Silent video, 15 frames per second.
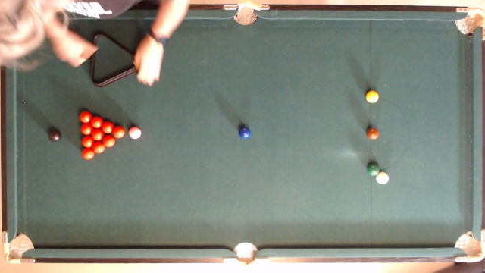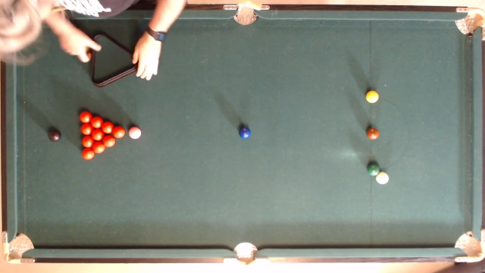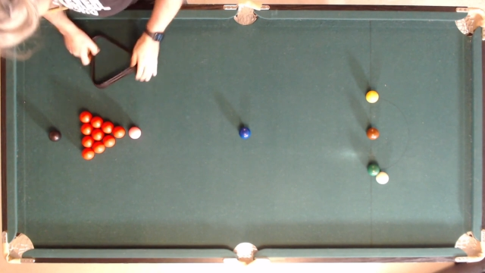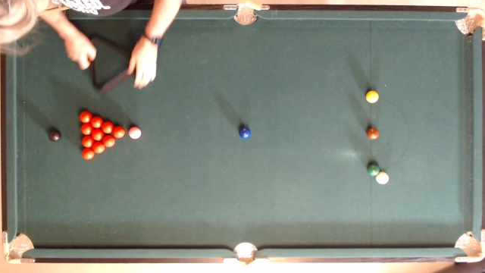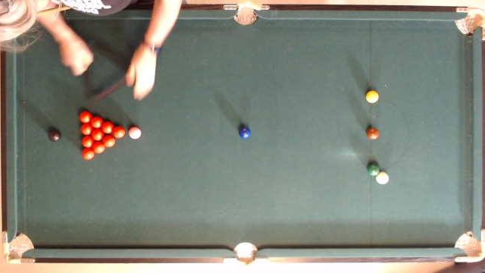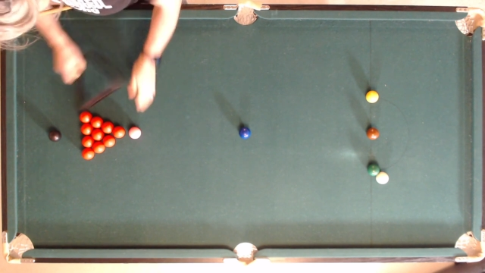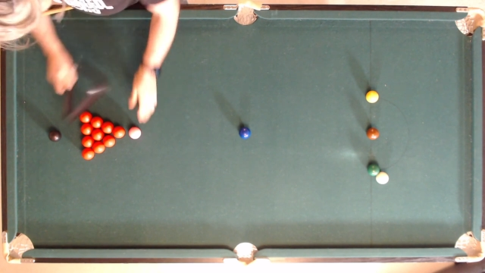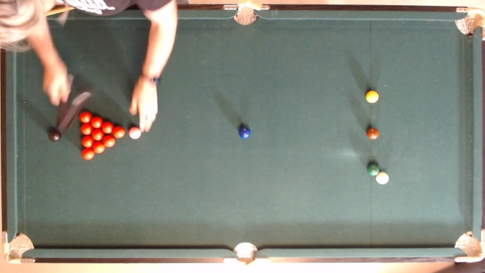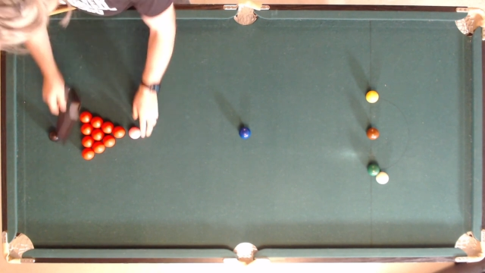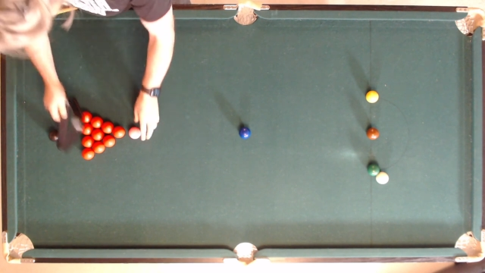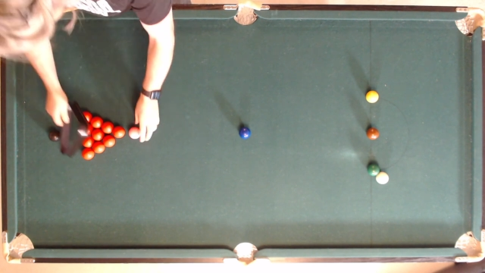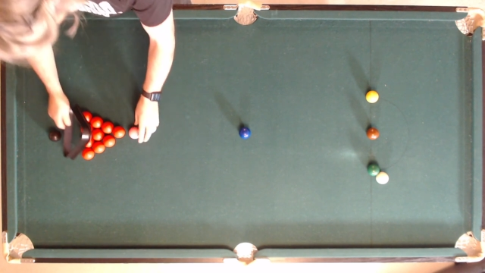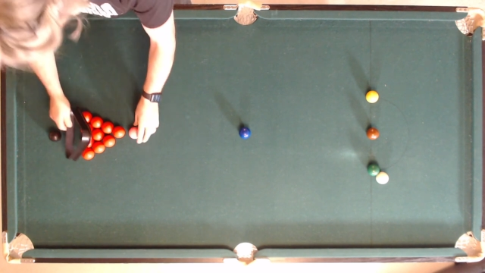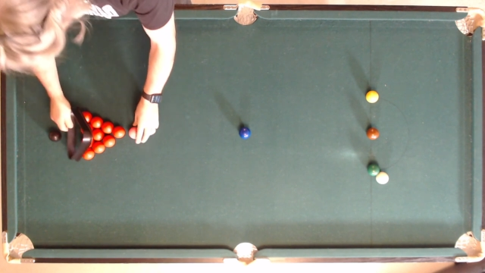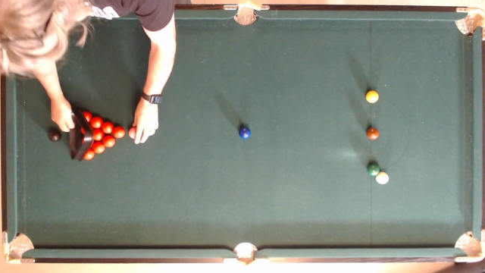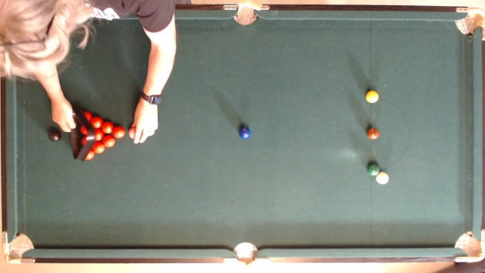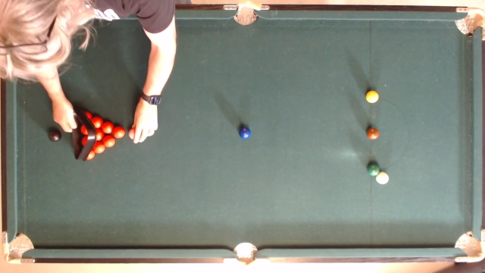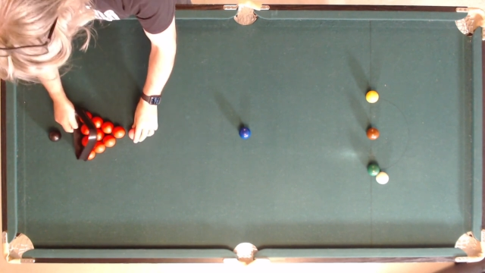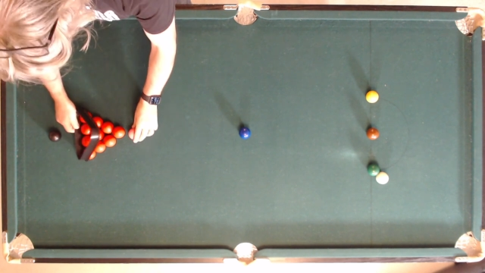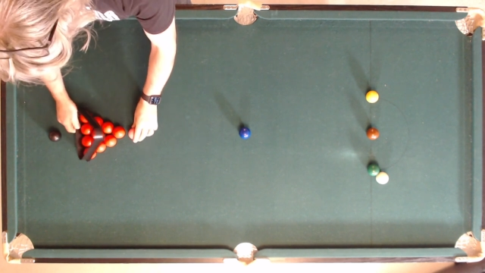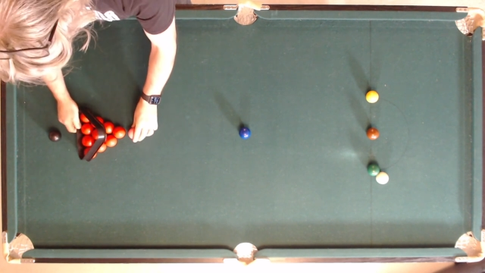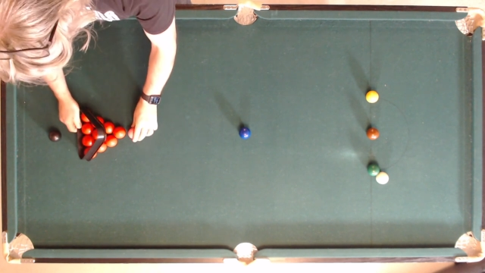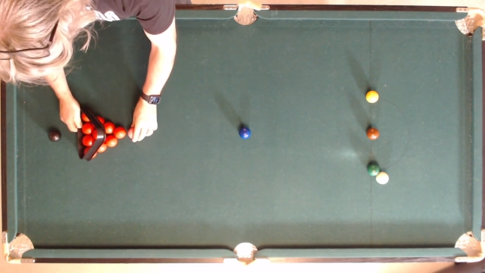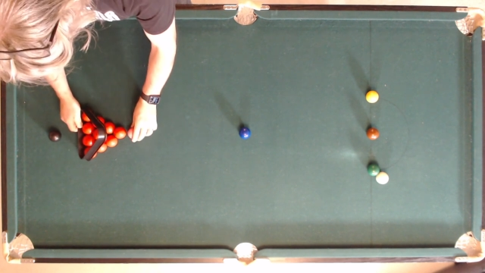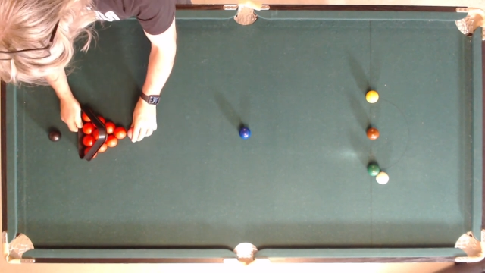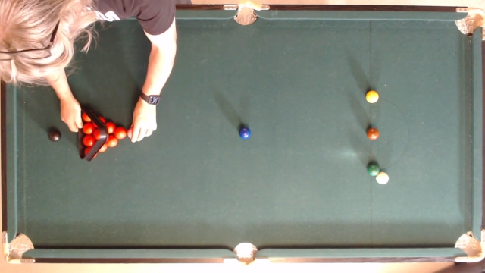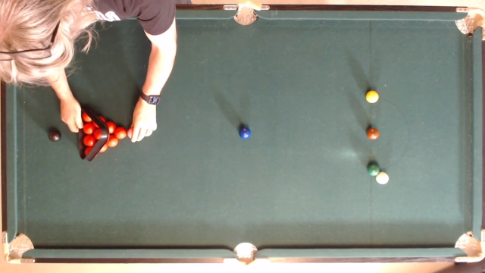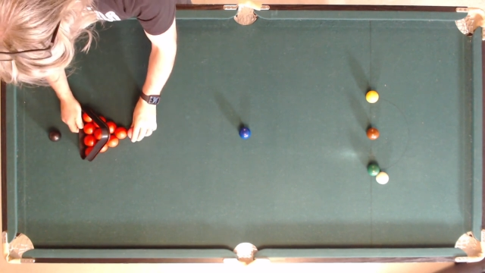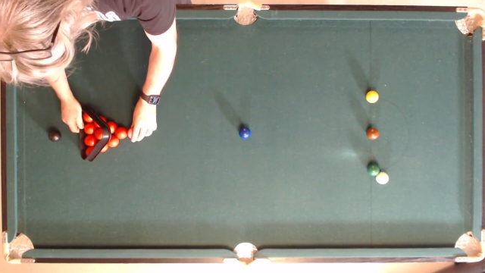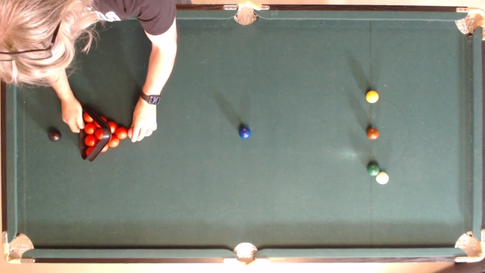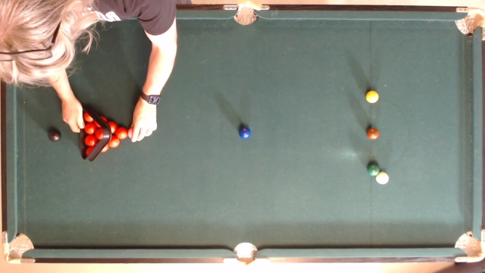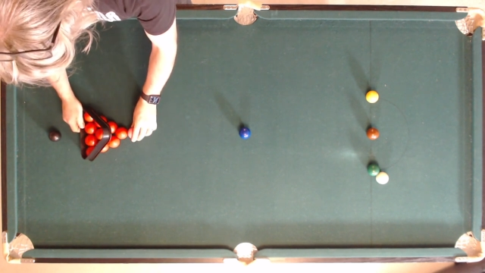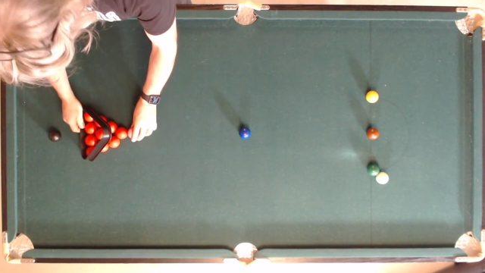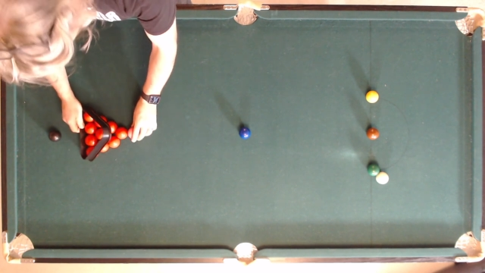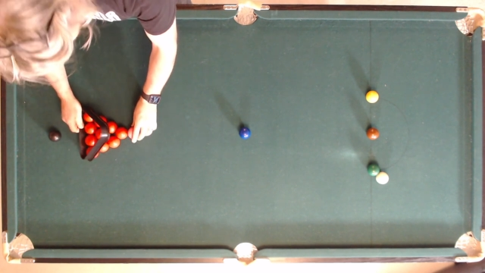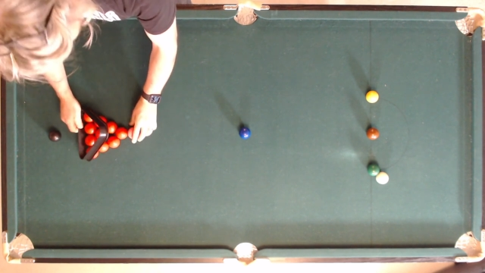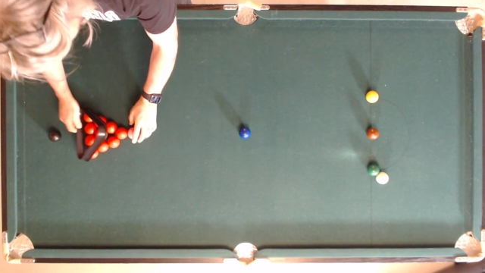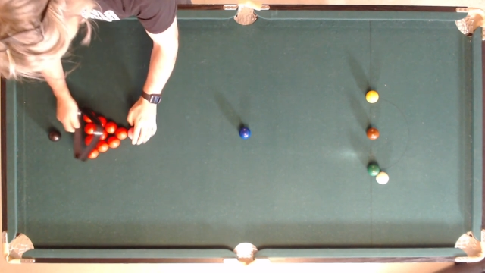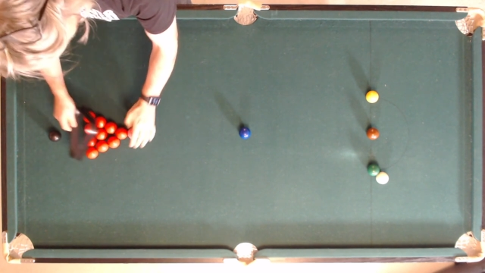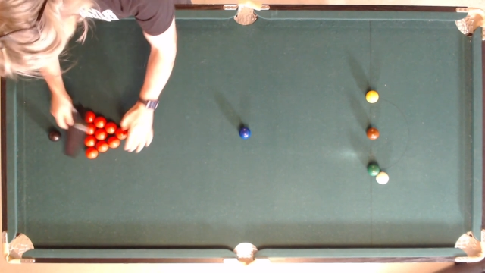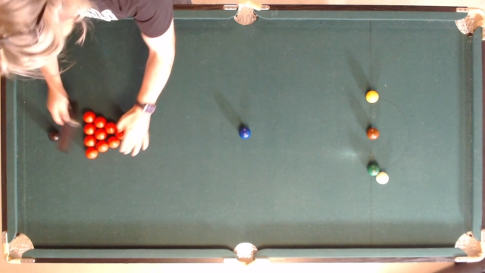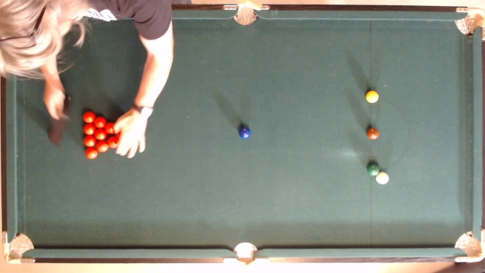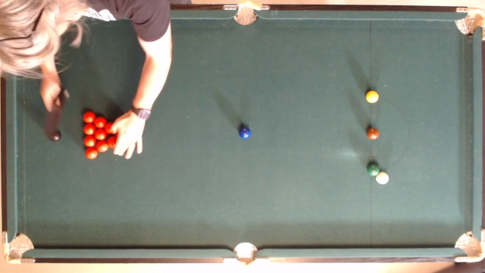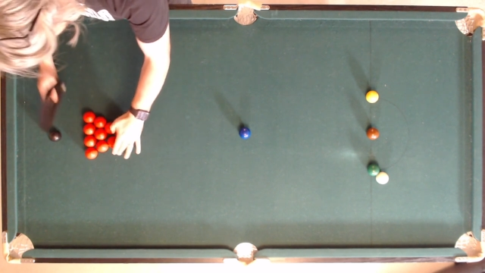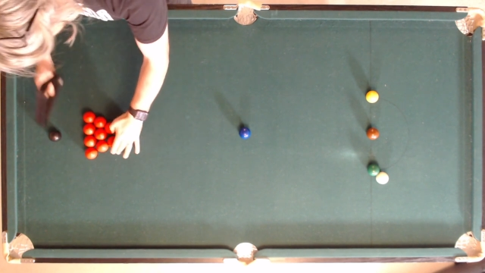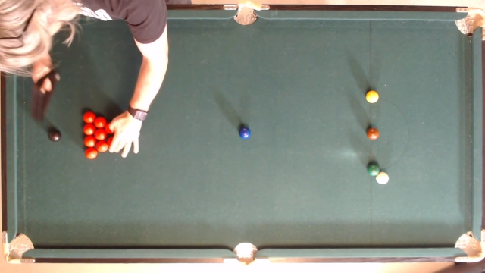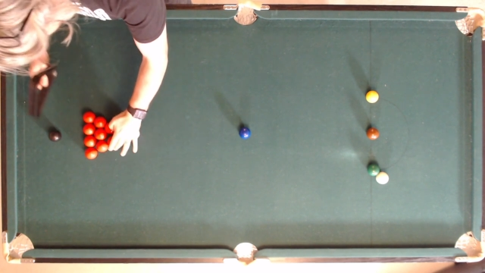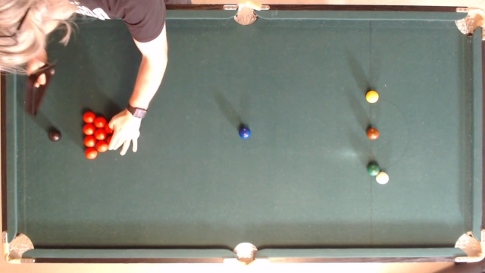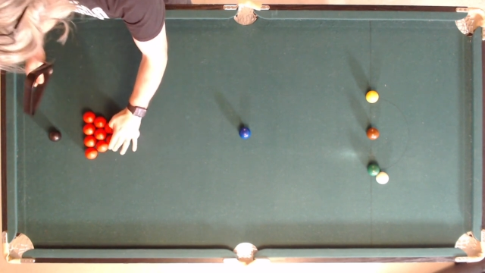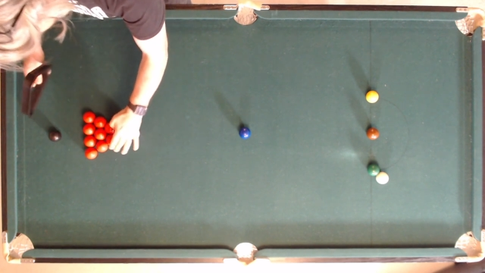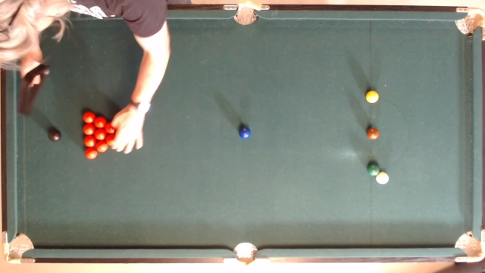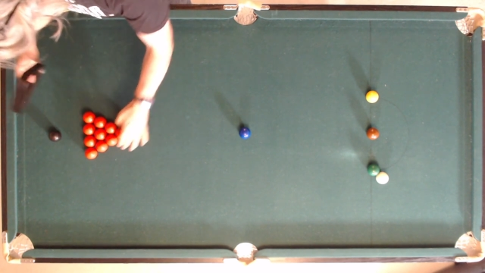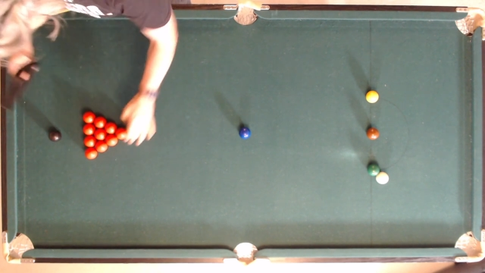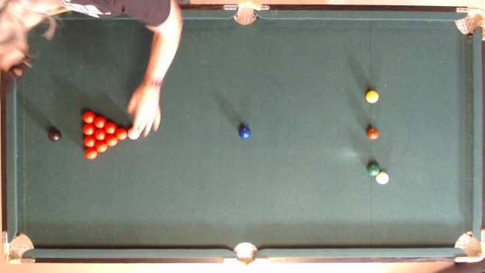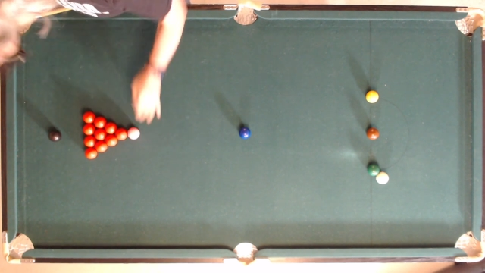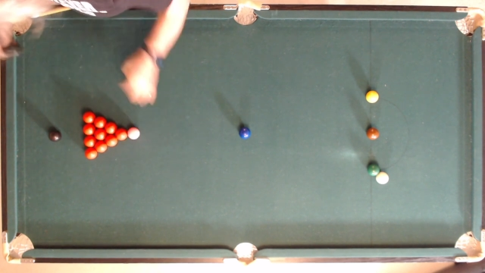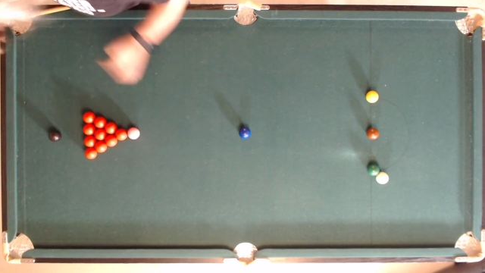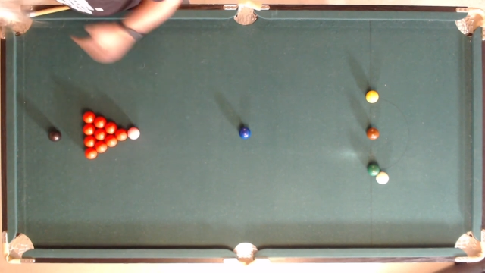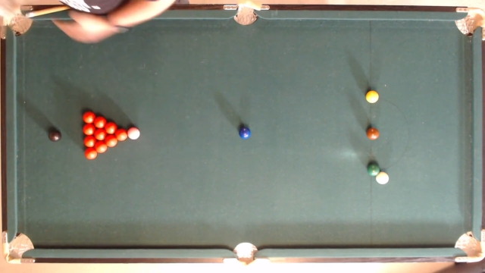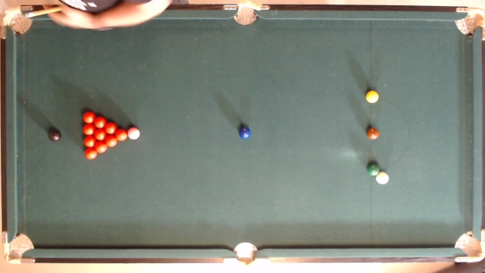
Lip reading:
No face is visible, so there are no lips to read.